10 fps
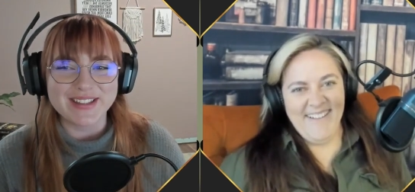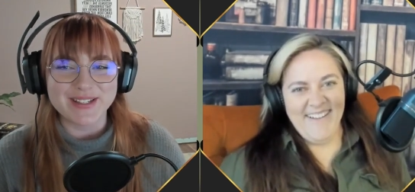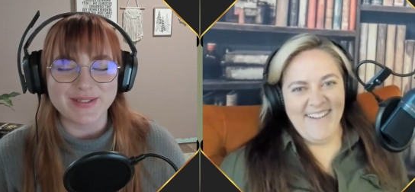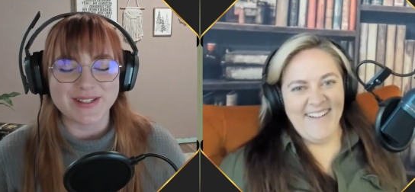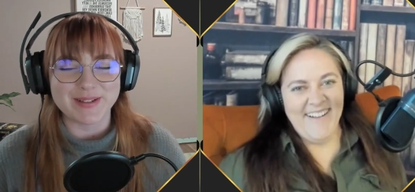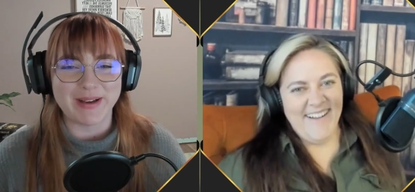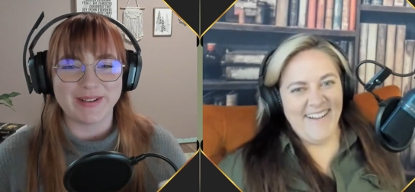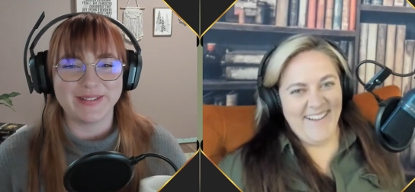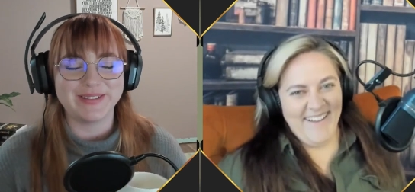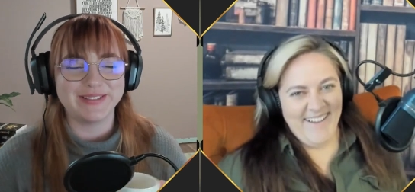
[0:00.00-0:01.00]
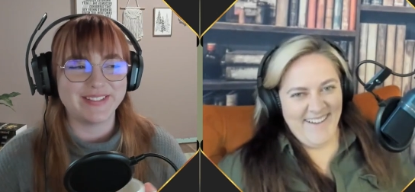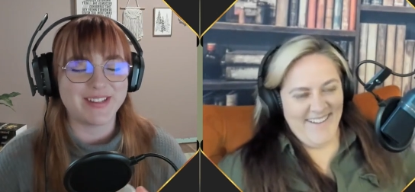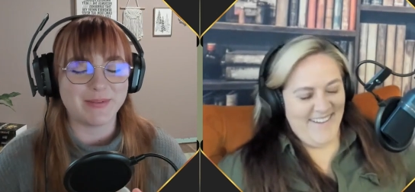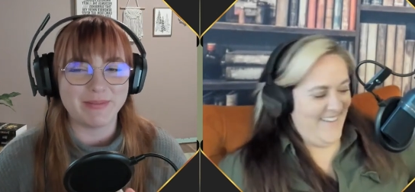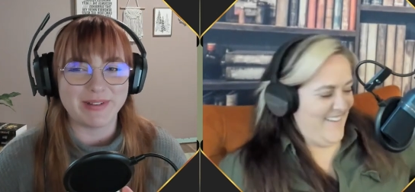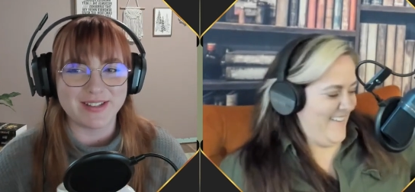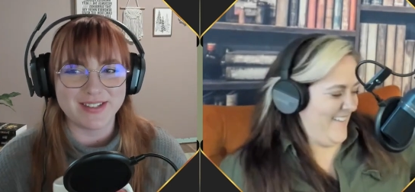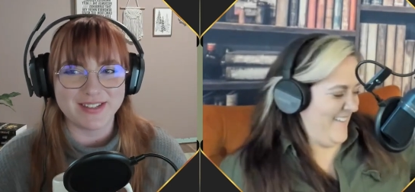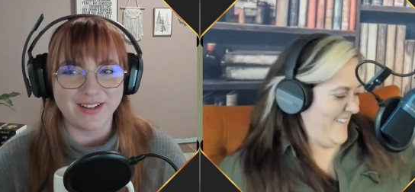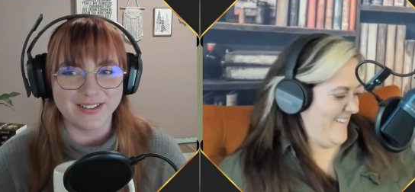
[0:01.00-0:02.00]
Speaker 1: this was about someone being
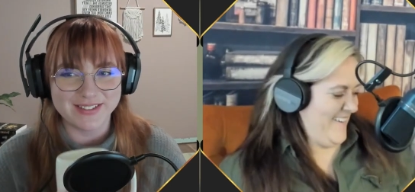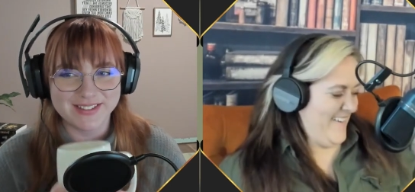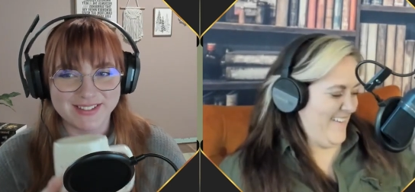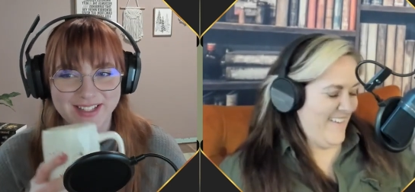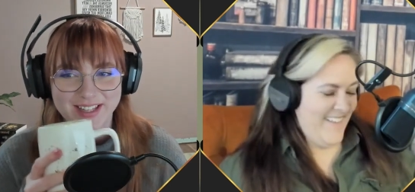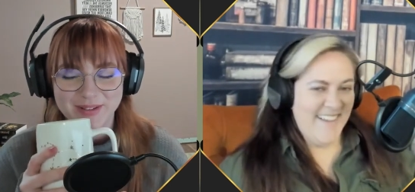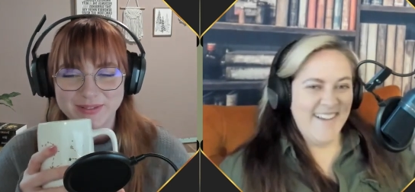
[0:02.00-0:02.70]
stalked. Like,